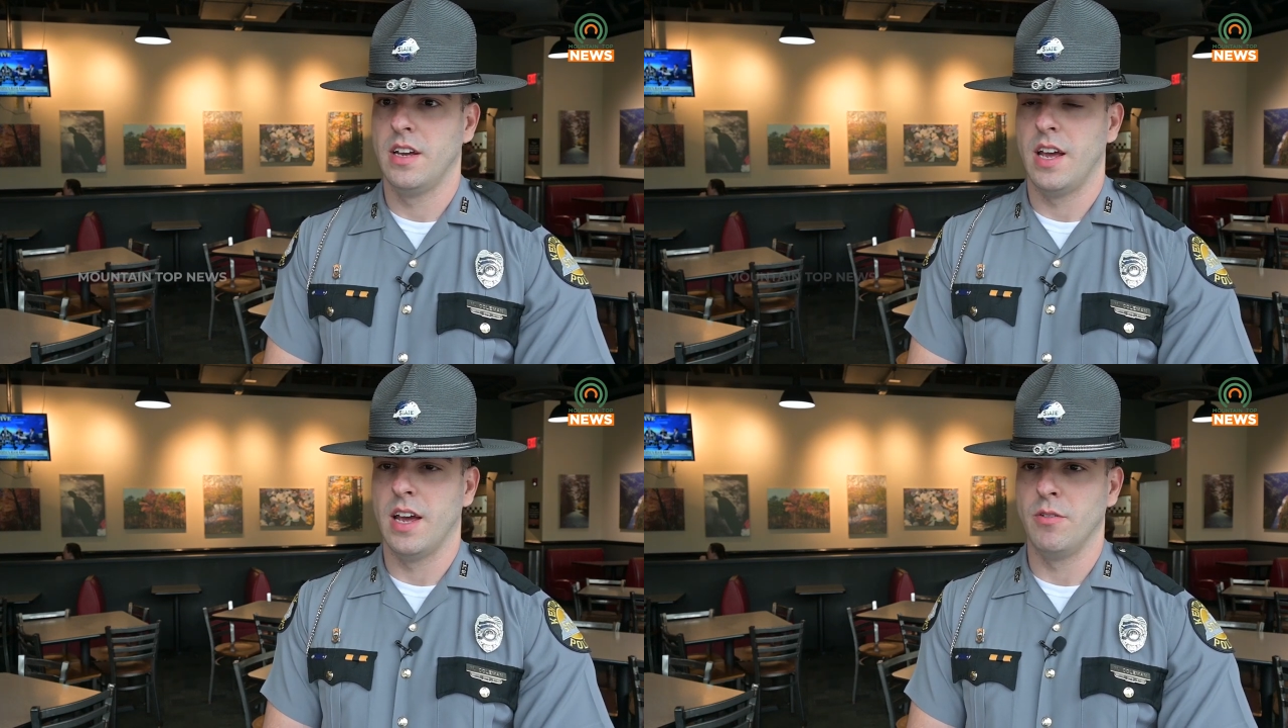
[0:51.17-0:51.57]

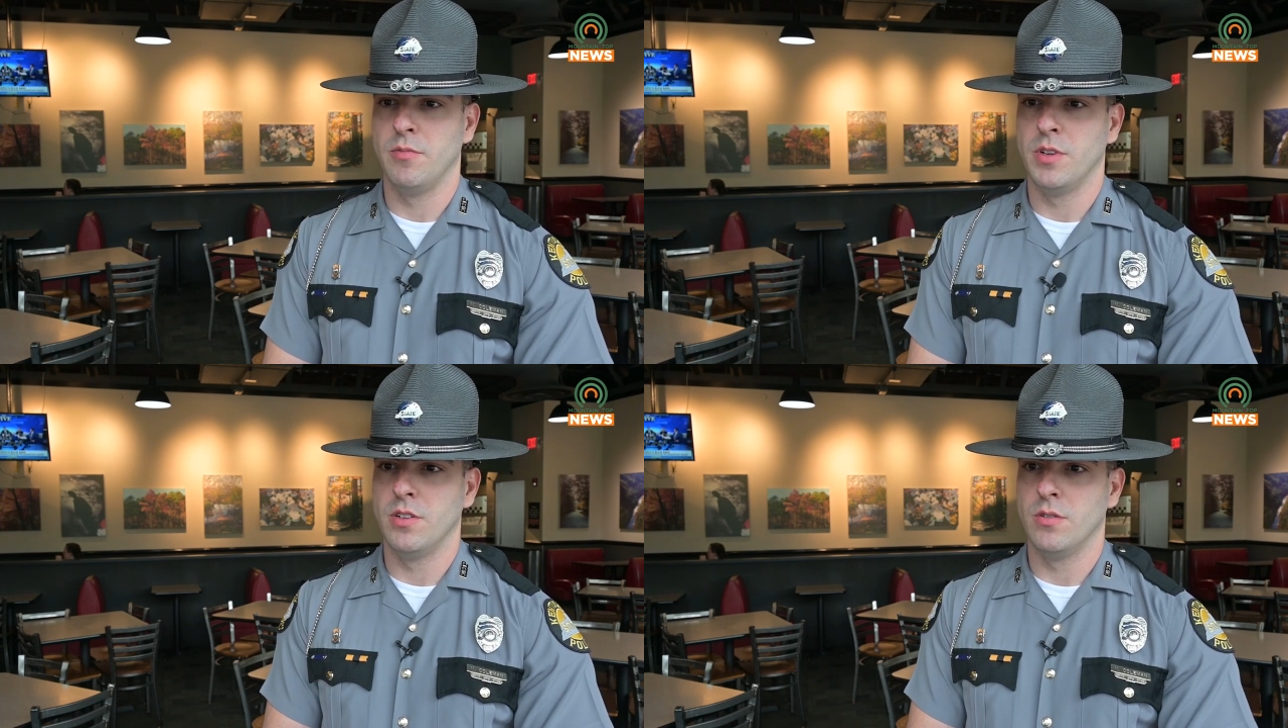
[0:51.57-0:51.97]
And we've
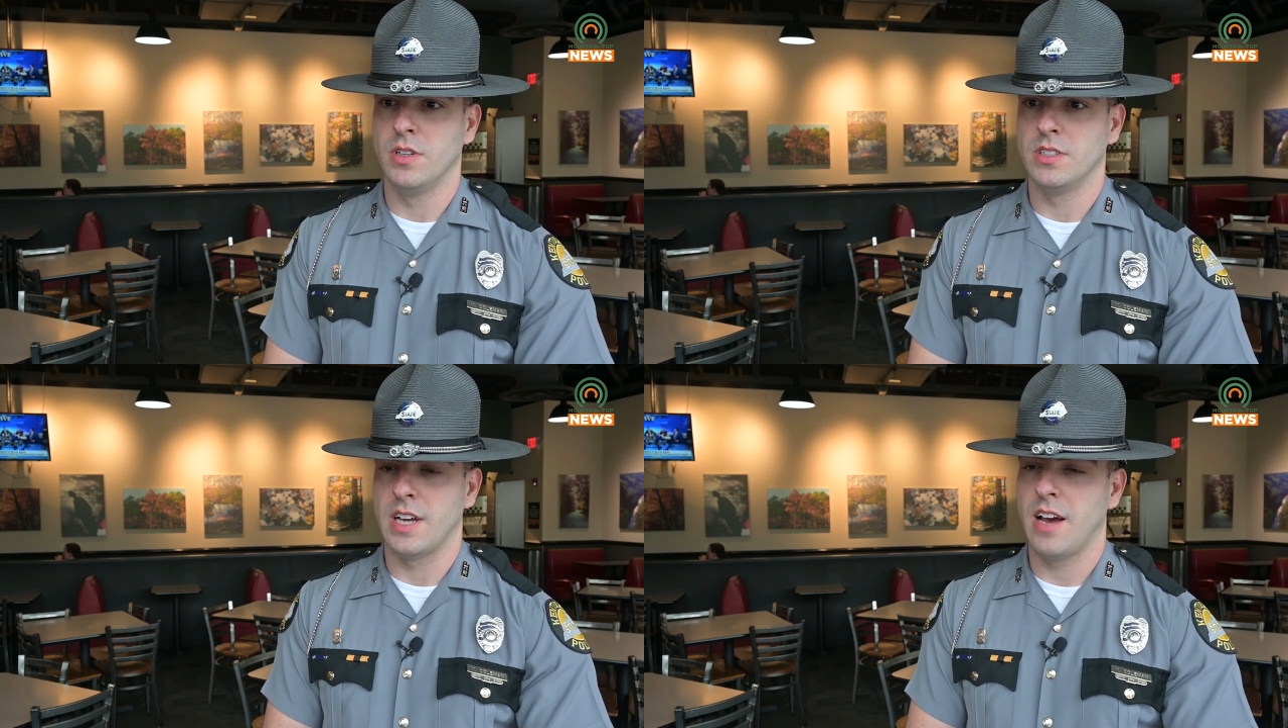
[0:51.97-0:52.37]
been doing
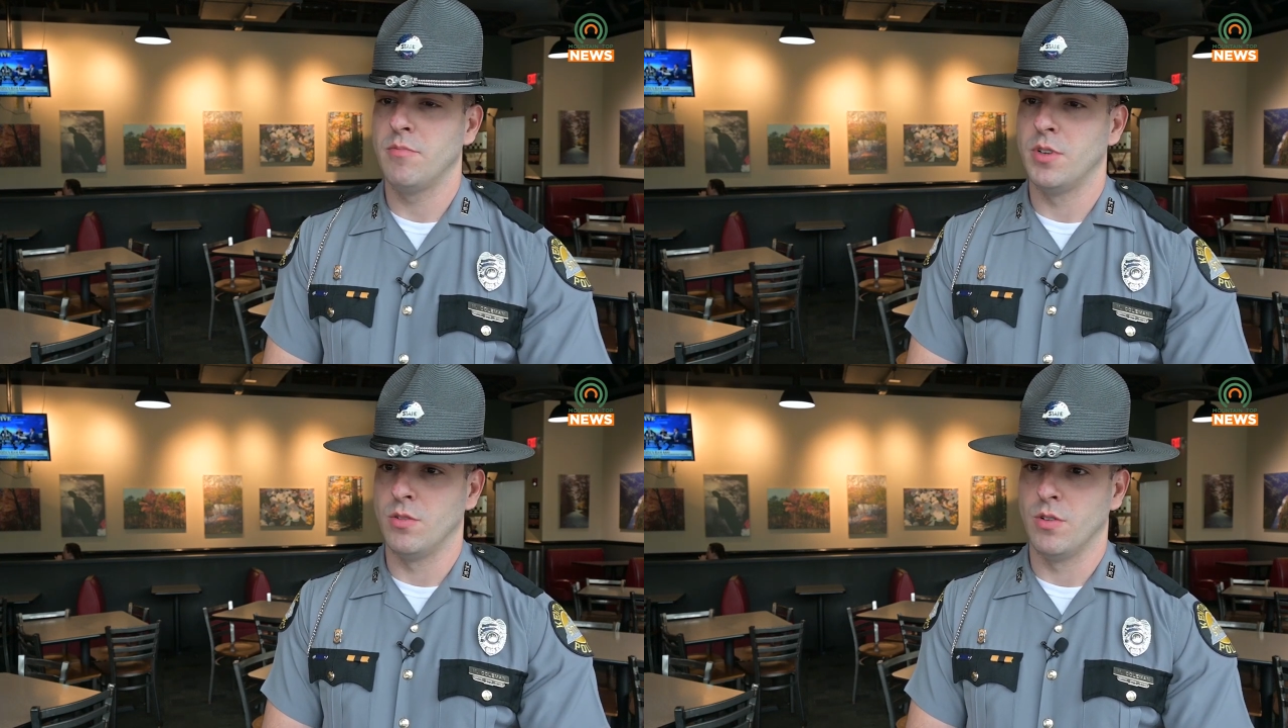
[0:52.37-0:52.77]
this,
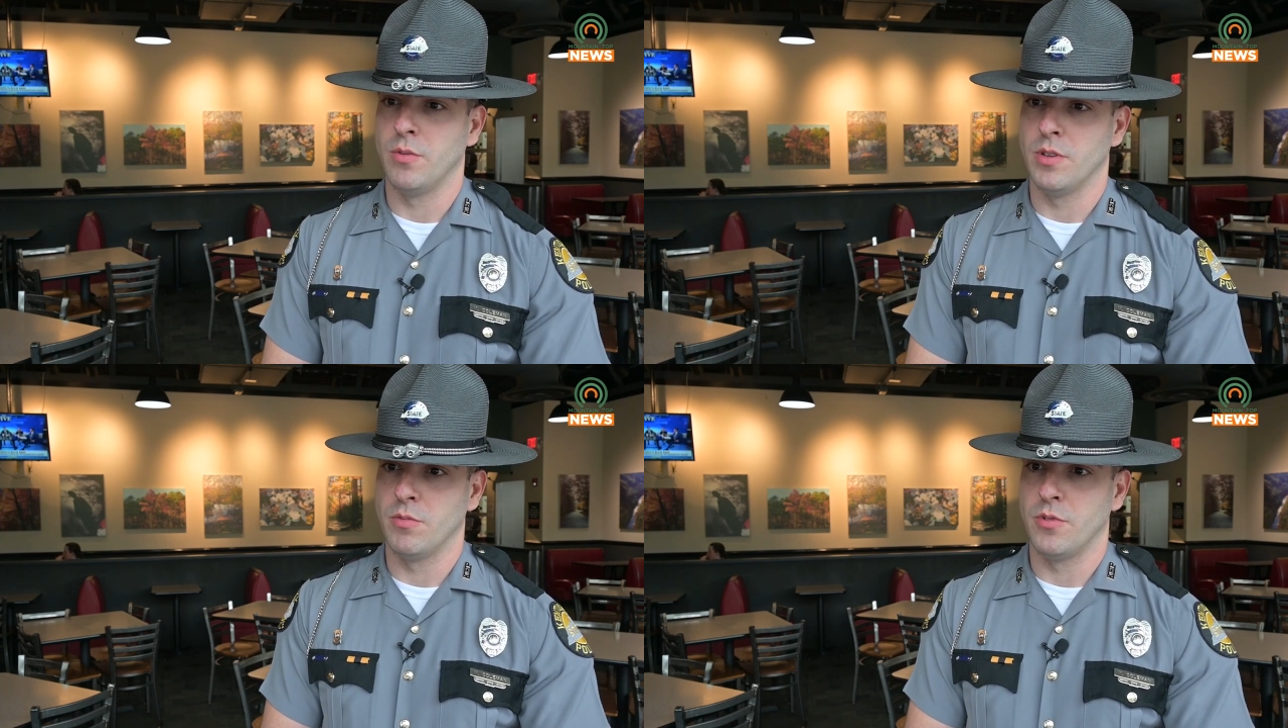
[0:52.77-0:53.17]
I've been doing it
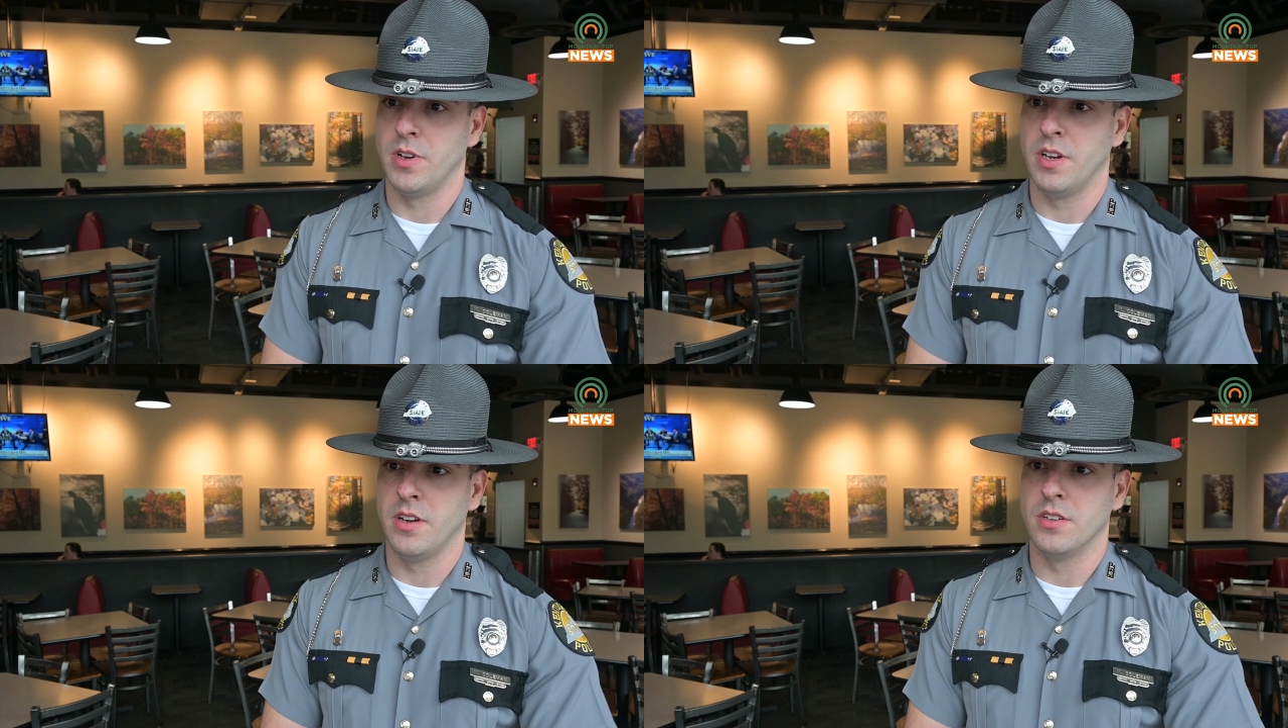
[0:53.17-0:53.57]
with them
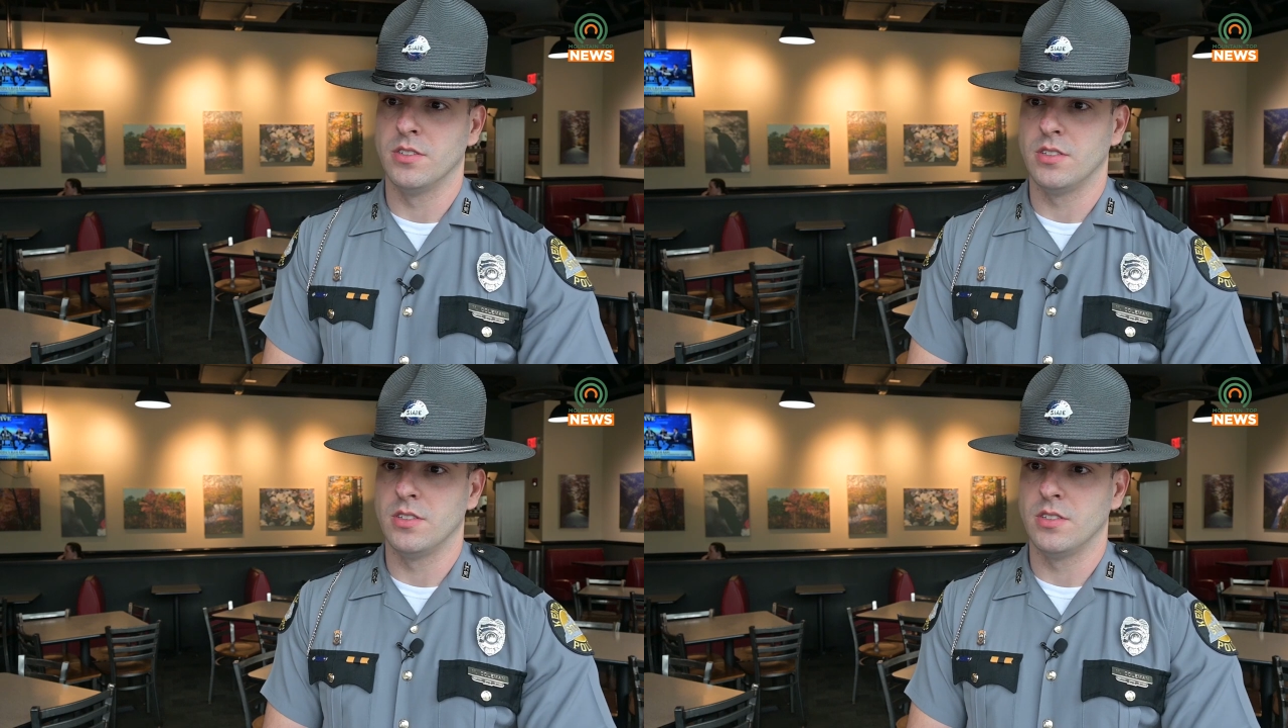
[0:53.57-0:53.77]
three years.